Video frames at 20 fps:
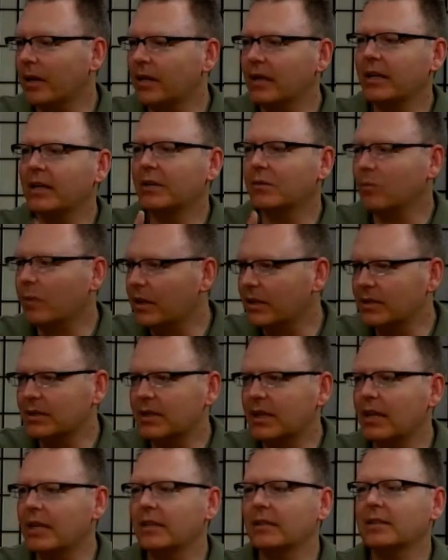Monday and
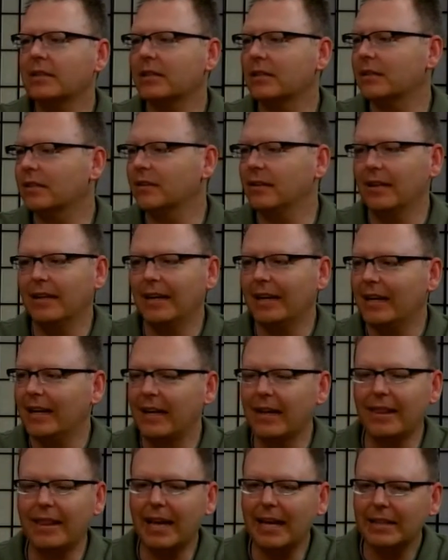Wednesdays, and
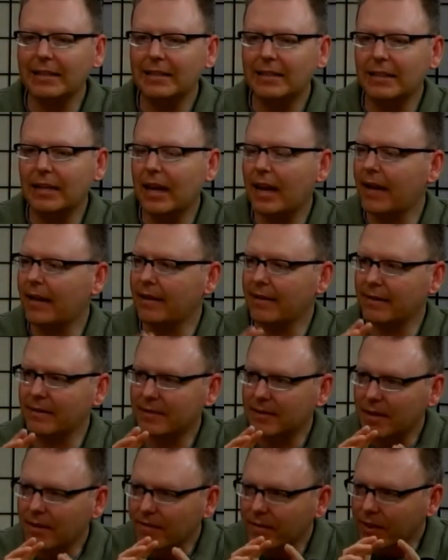that's not the
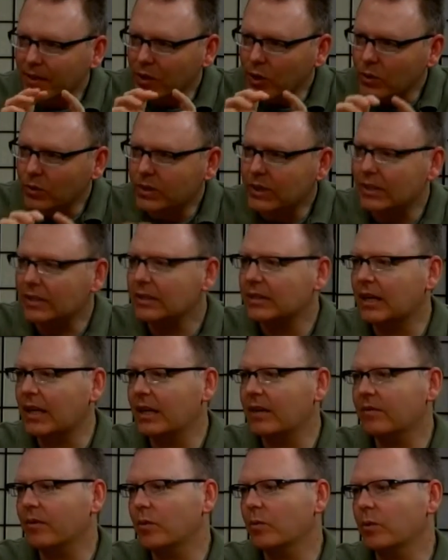stuff that goes
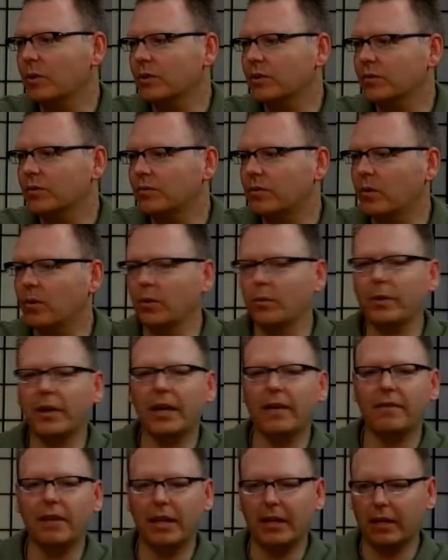inside of our worship folder. We
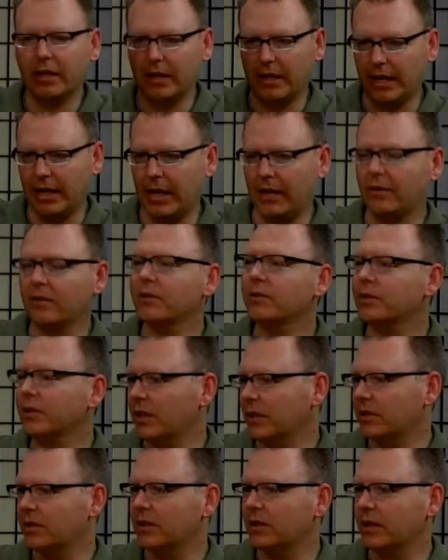have that in a calendar
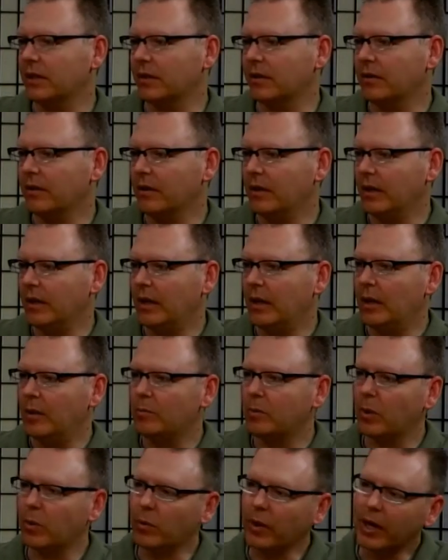section there.
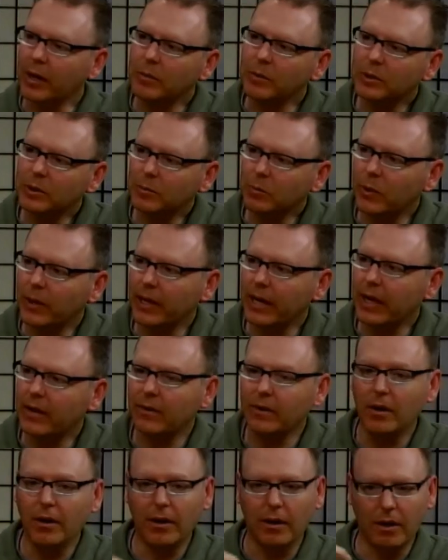But we're able to bring
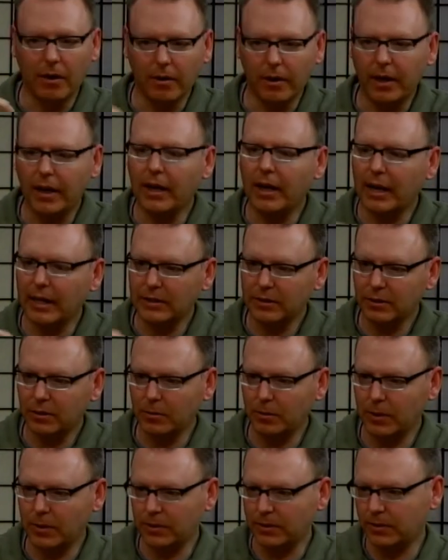out, high school
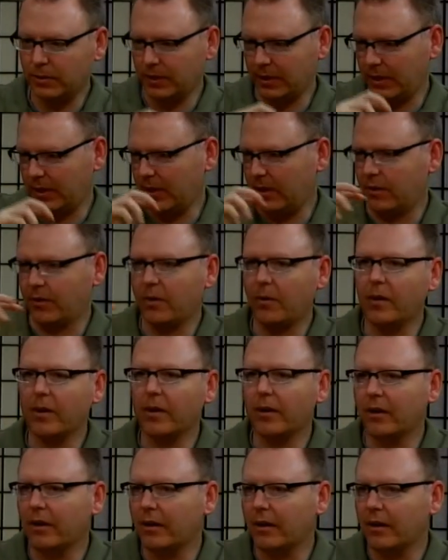ministry, they're doing
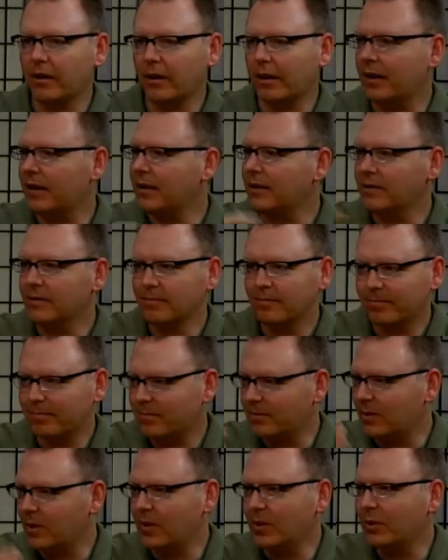
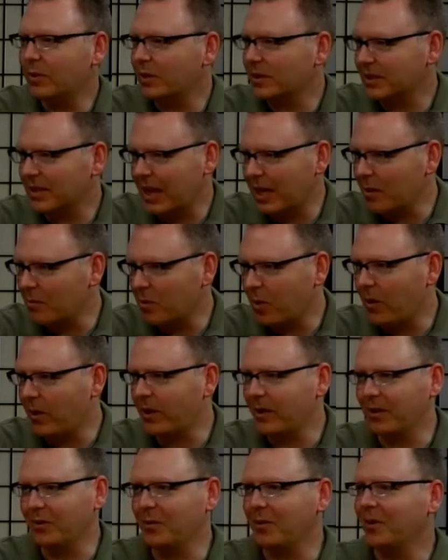a skating
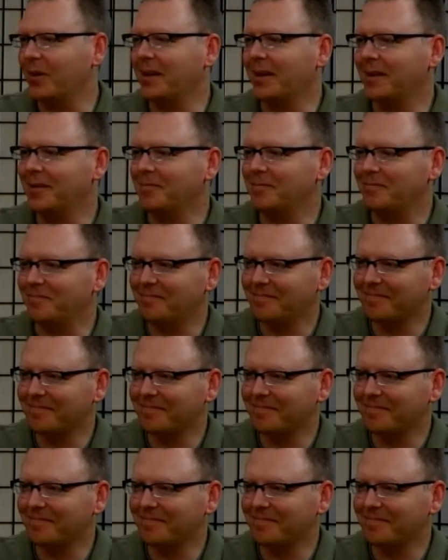party or a